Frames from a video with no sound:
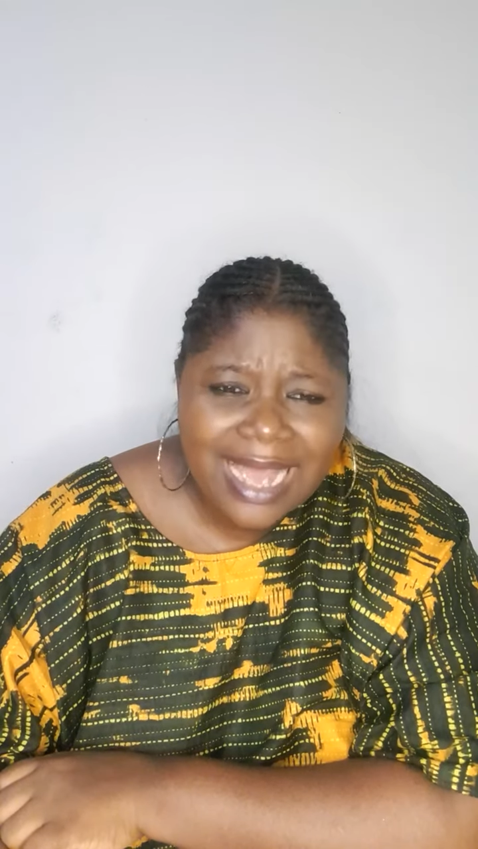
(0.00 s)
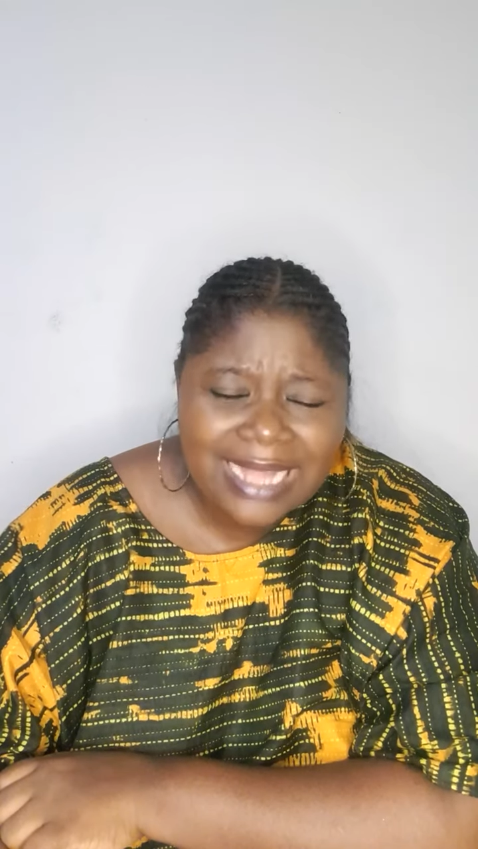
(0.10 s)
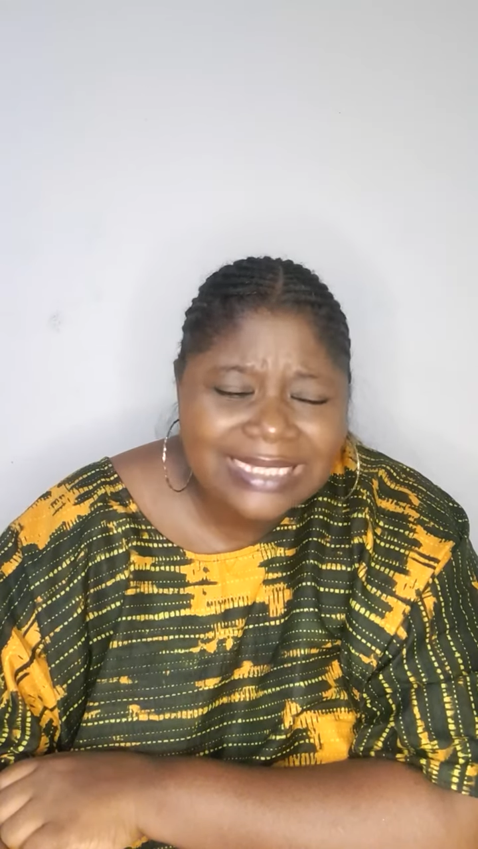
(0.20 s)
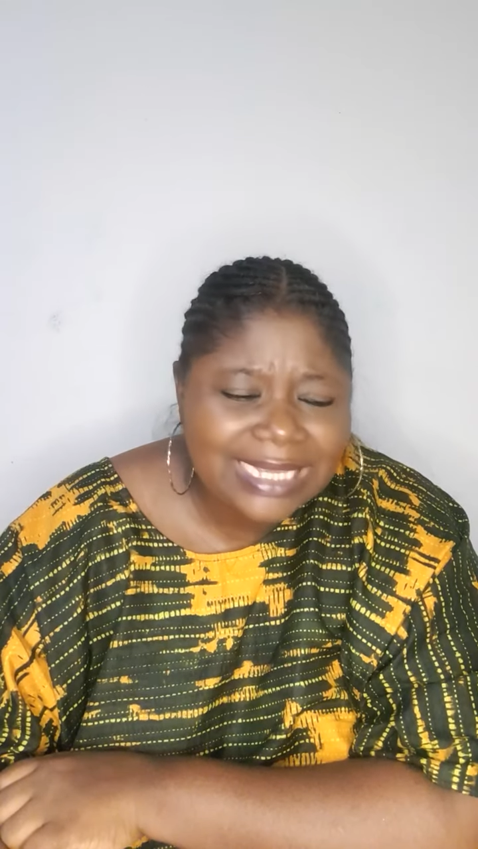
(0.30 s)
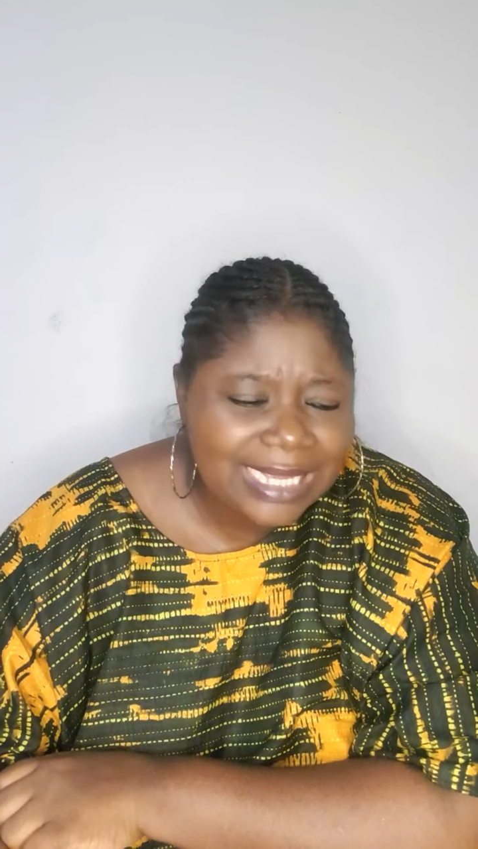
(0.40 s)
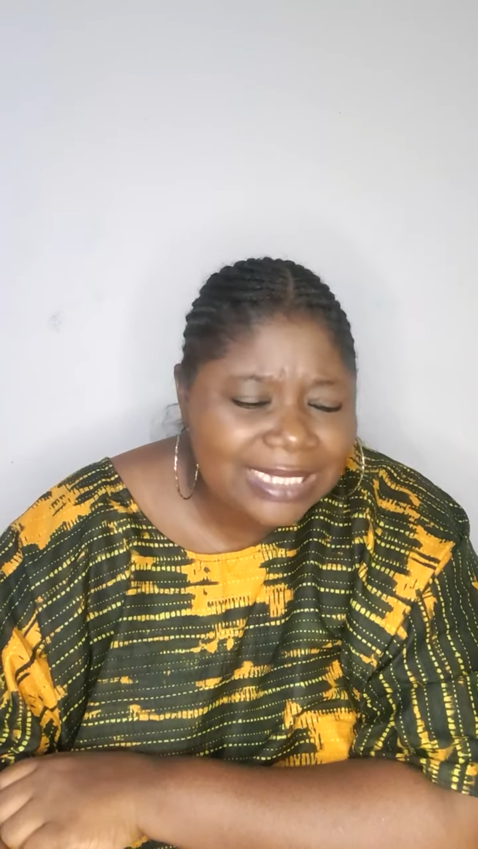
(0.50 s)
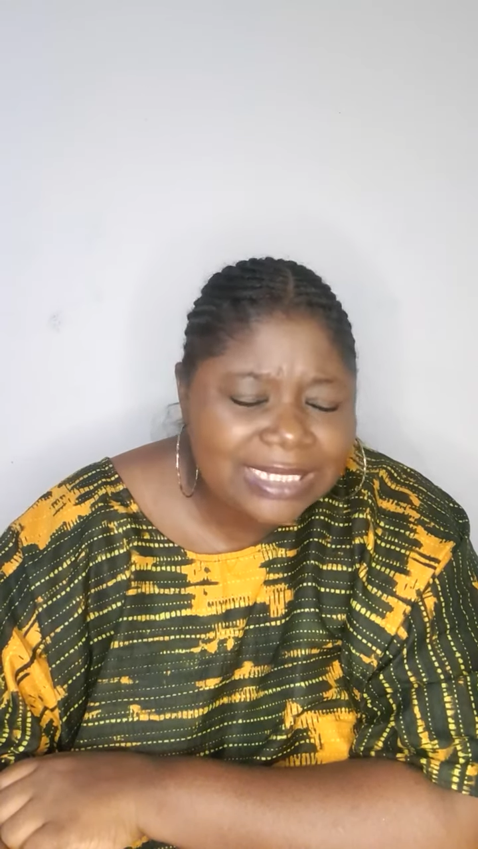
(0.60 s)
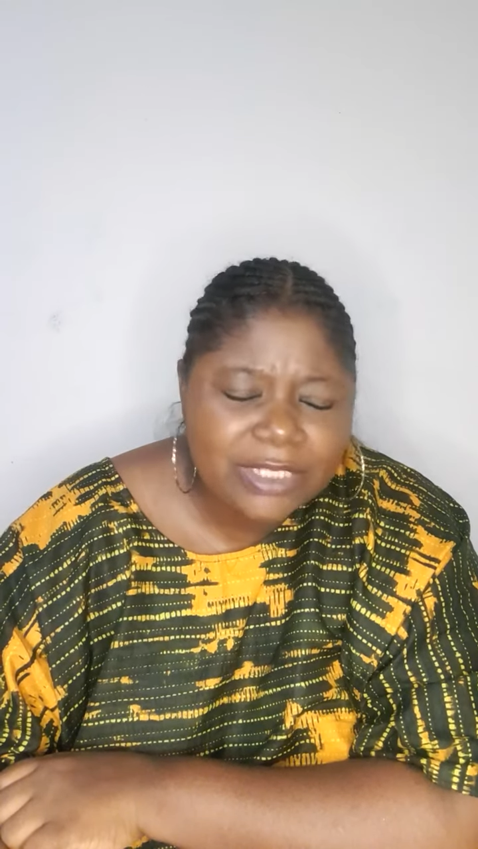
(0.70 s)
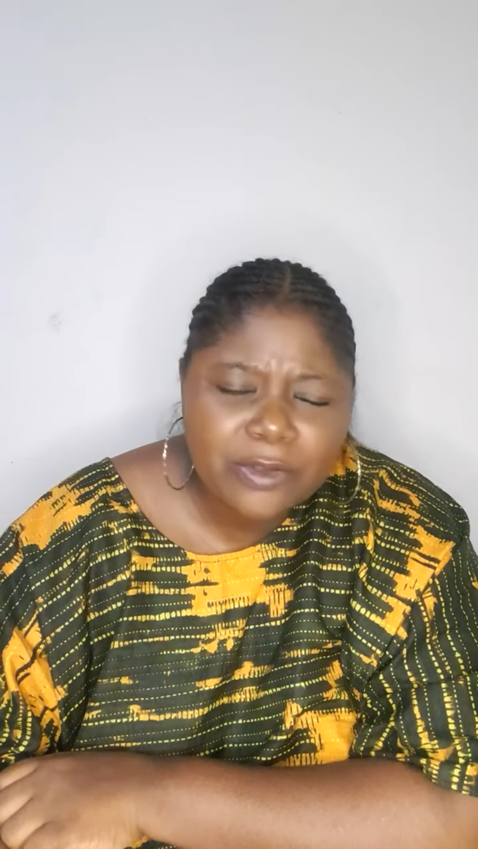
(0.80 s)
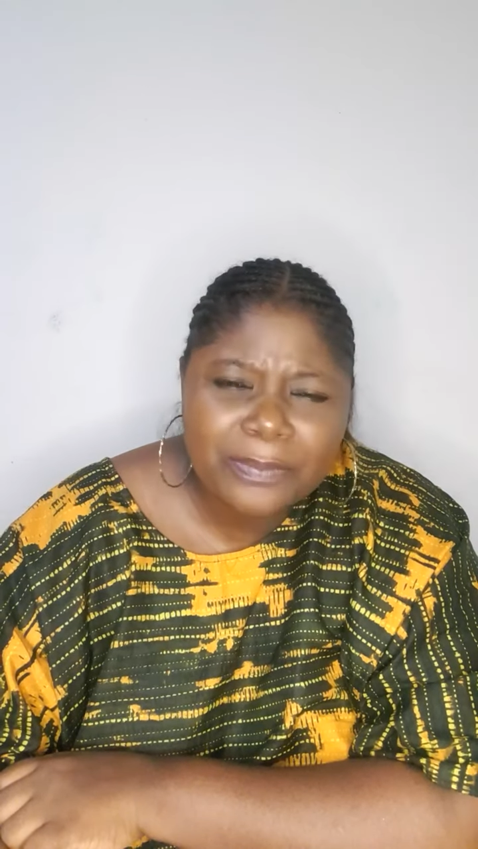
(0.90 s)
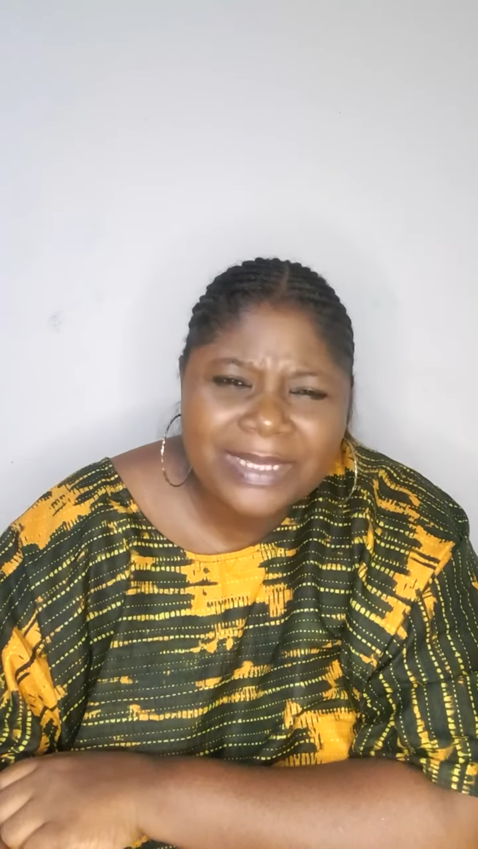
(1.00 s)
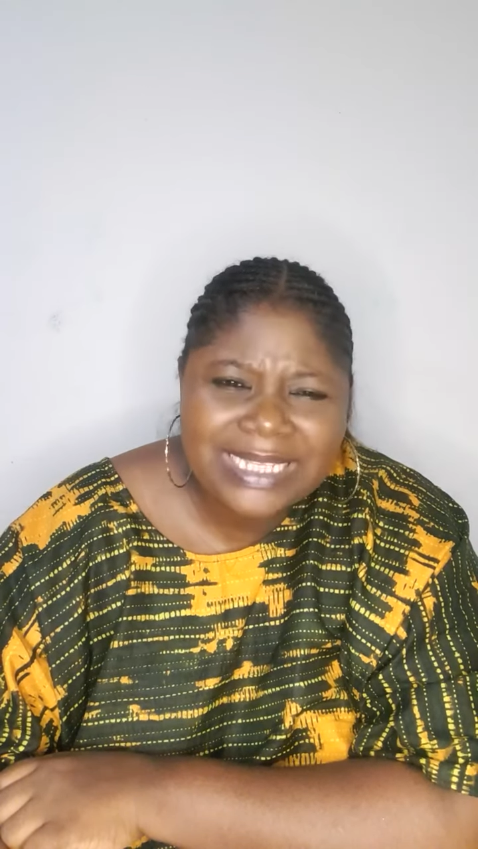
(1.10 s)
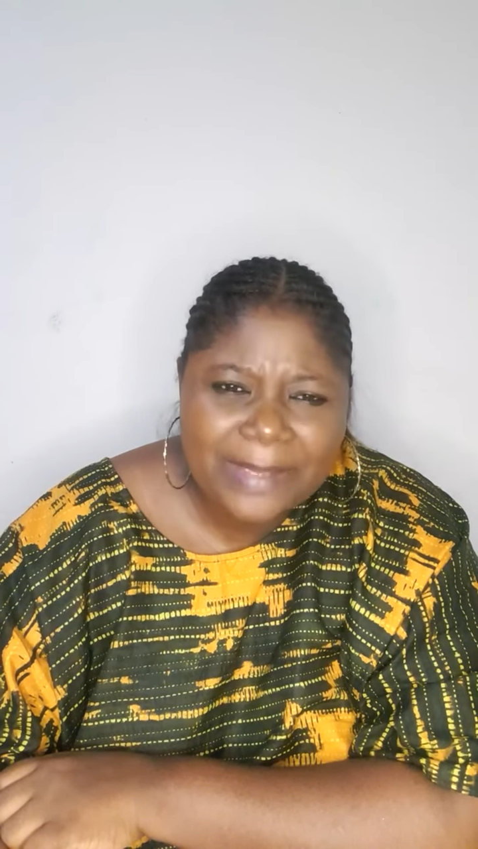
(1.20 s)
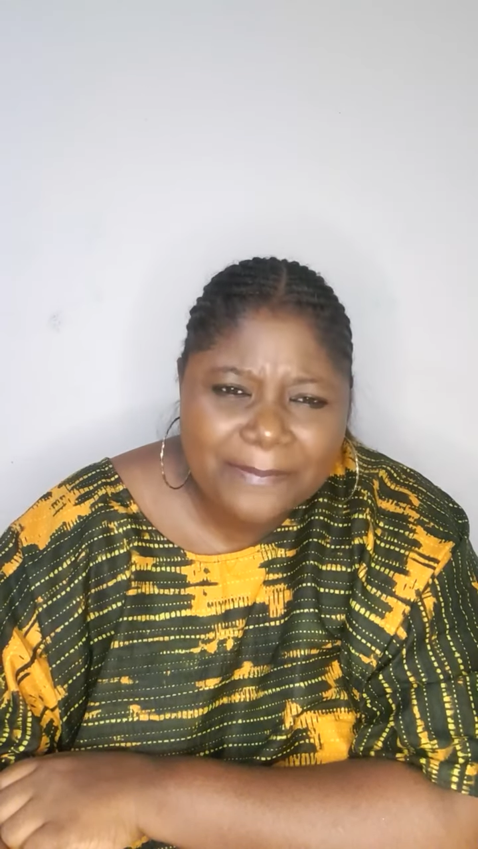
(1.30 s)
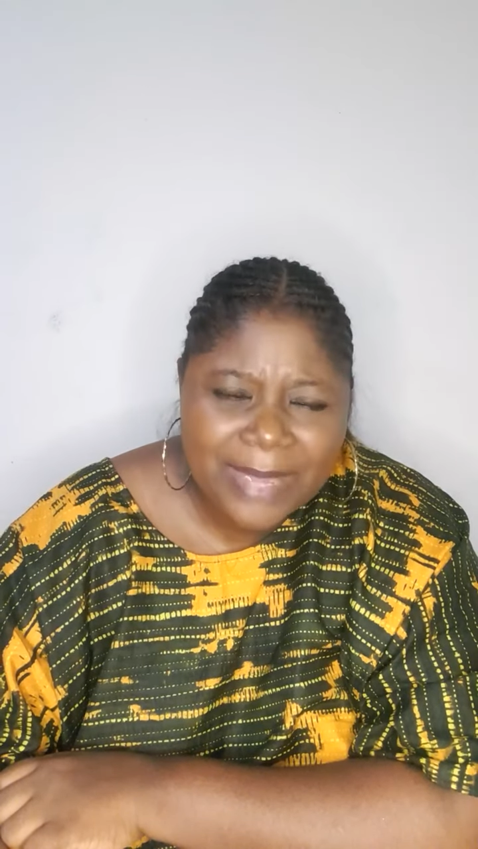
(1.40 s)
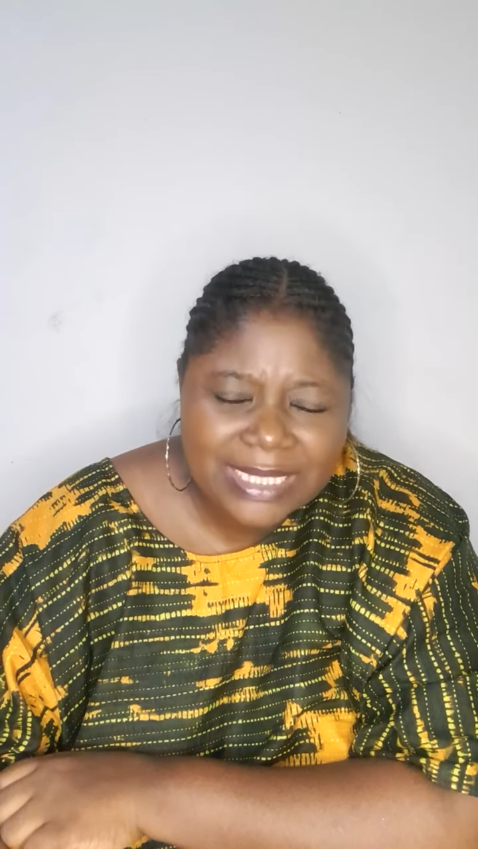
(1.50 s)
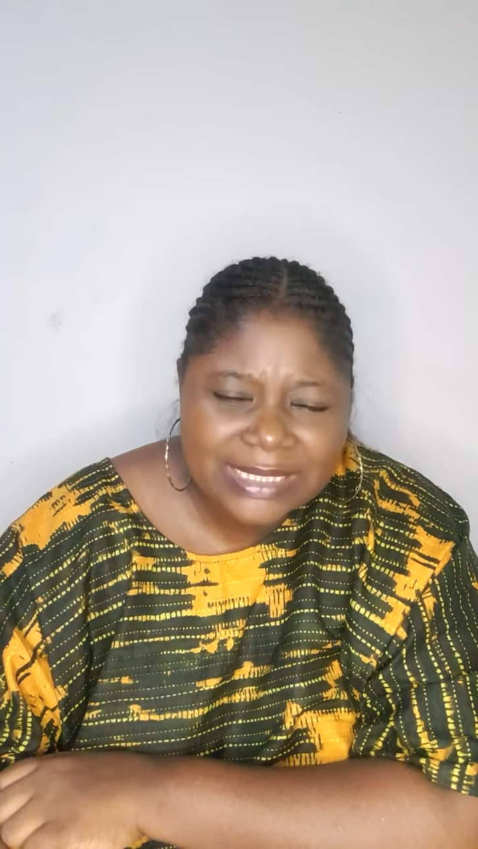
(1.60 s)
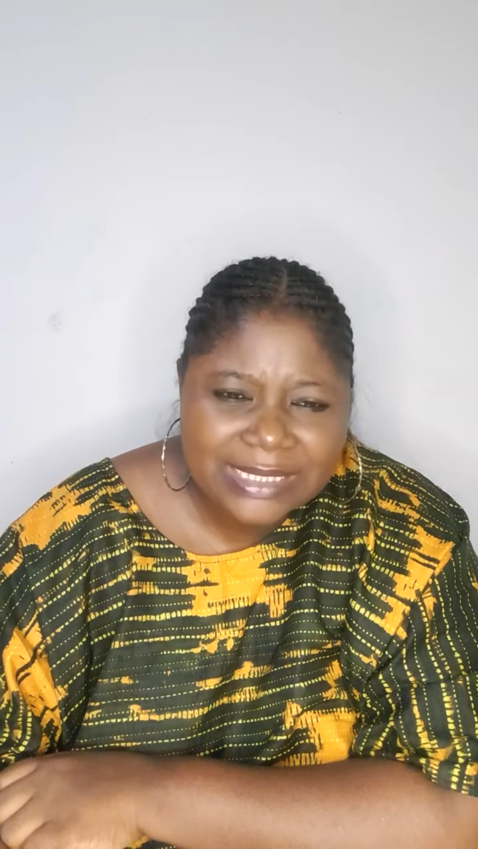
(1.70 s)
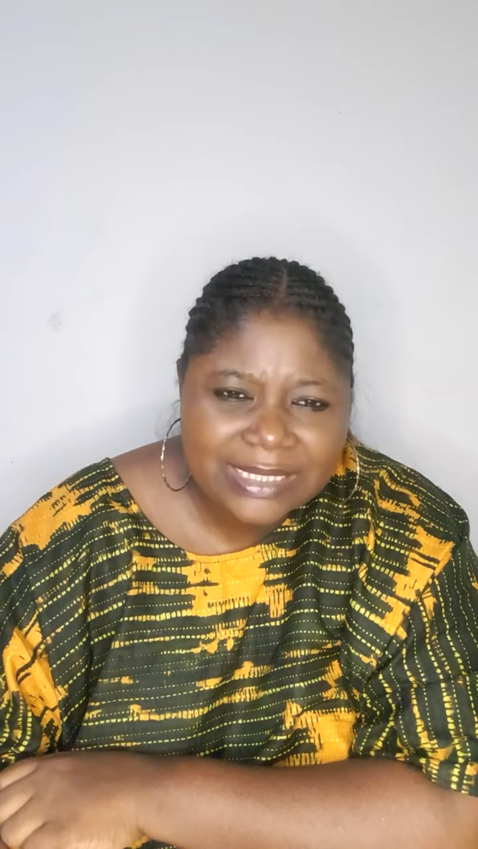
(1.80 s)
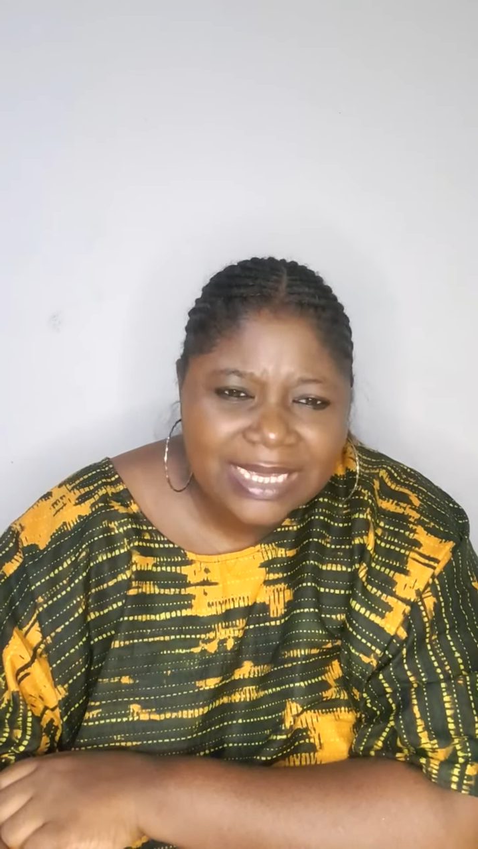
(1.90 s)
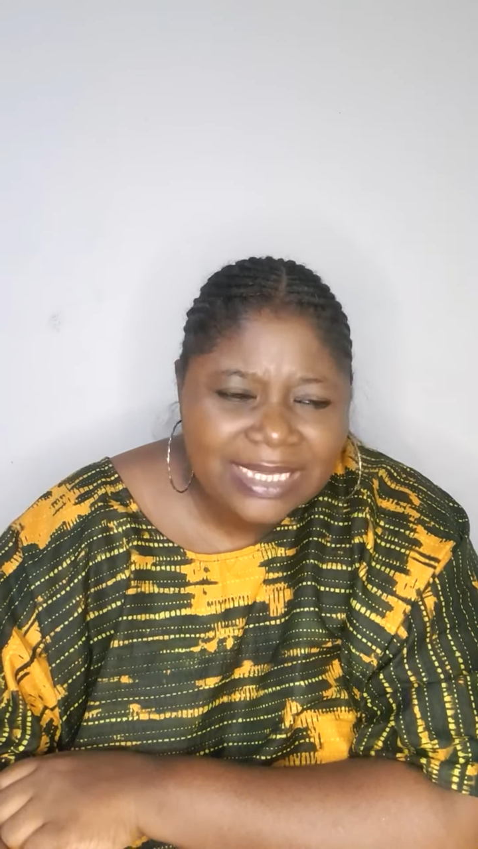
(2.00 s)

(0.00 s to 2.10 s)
and they ended up in a mess.